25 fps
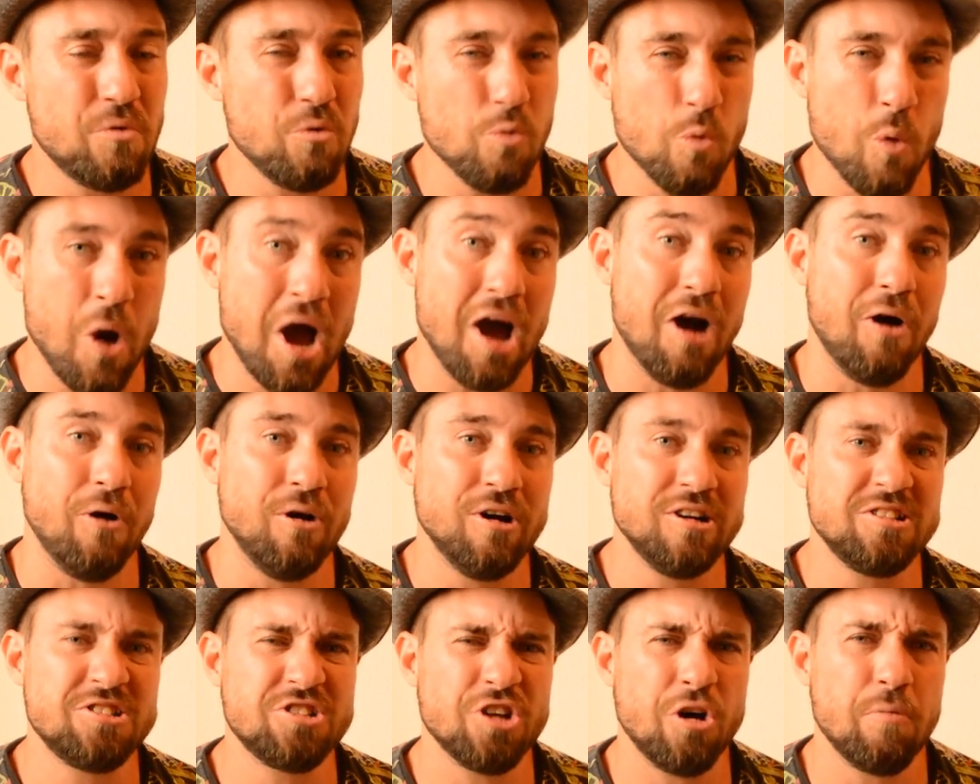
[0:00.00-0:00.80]

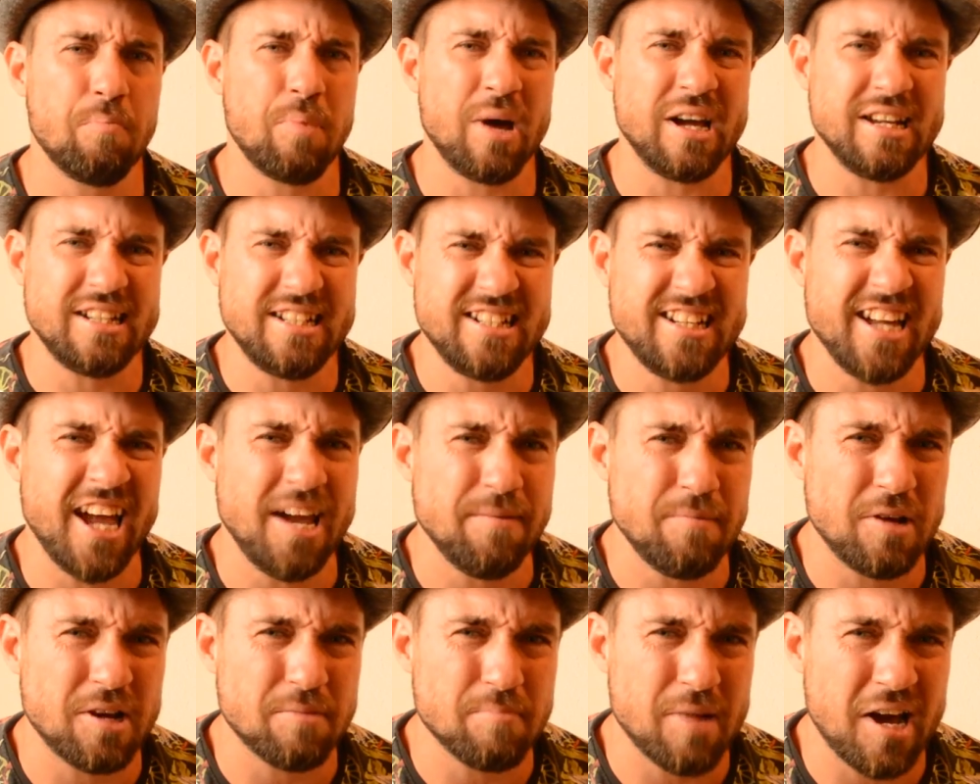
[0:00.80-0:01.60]
Well, Top Hat
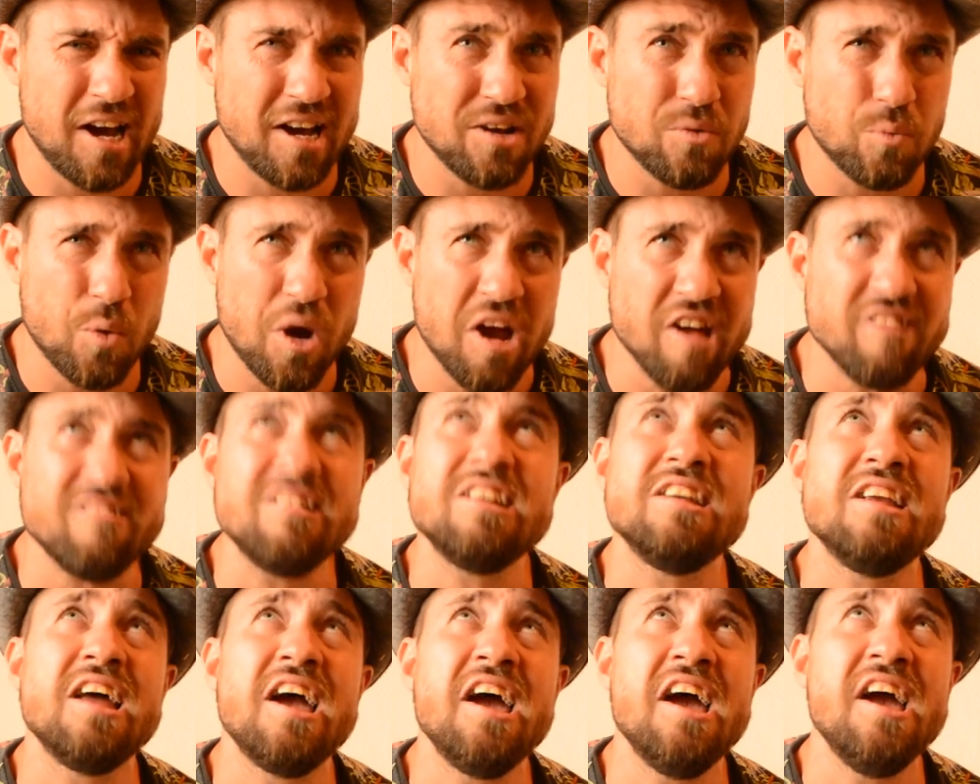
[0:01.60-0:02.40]
Gaming Man
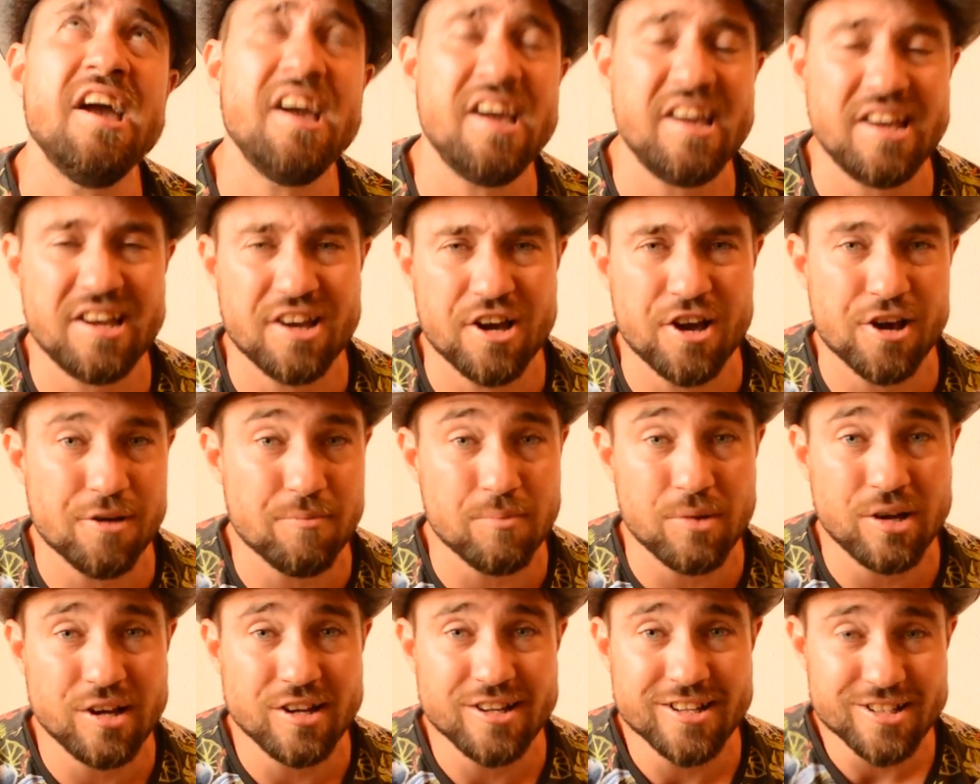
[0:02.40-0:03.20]
wearing a
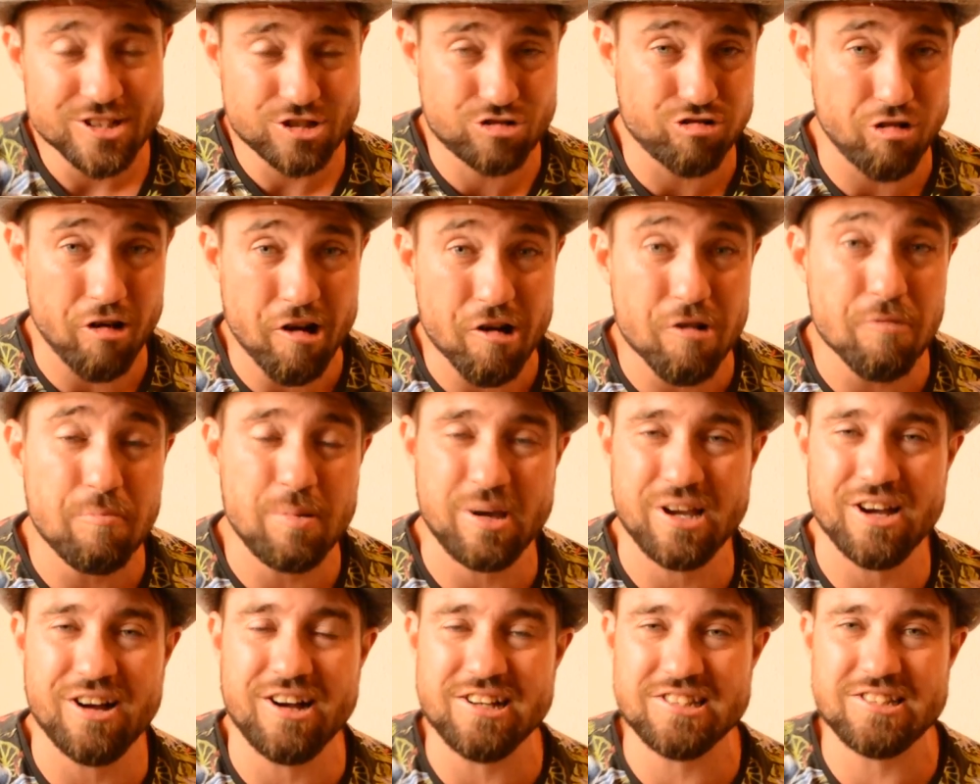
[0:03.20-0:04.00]
um,
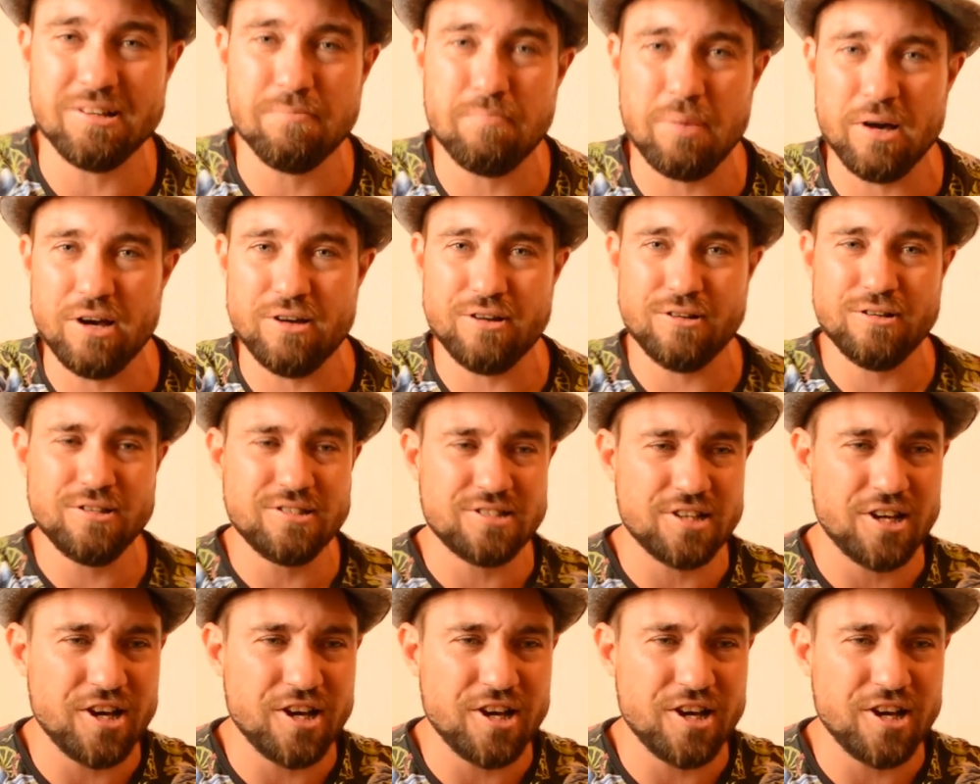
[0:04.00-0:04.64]
trilby I suppose.